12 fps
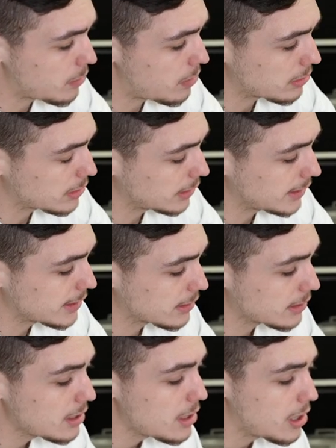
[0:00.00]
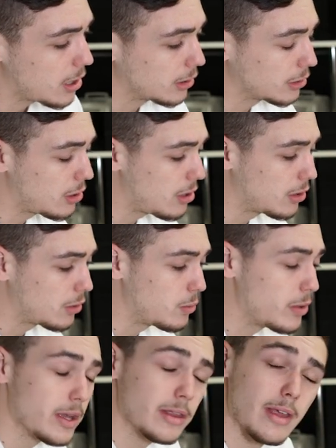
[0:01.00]
Wall Cleaner along
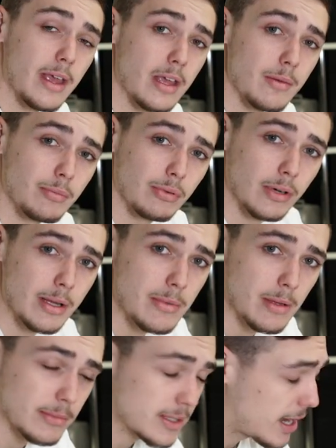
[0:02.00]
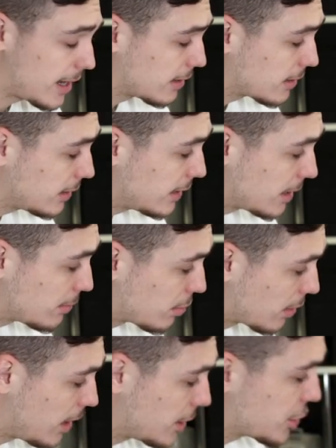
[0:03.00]
with a premium tire cleaning
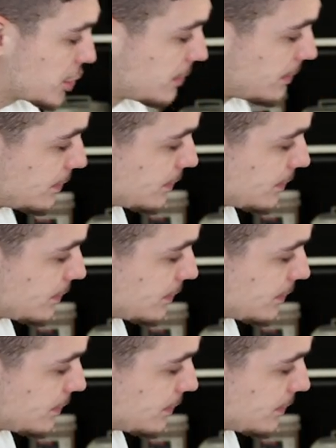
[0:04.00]
brush.